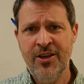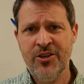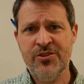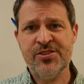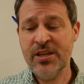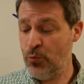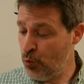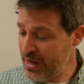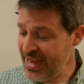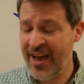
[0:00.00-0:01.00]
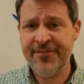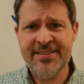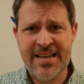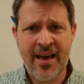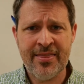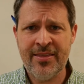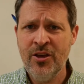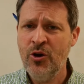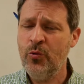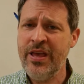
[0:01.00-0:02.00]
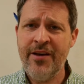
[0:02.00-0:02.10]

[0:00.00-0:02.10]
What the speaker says: You see, we have death, we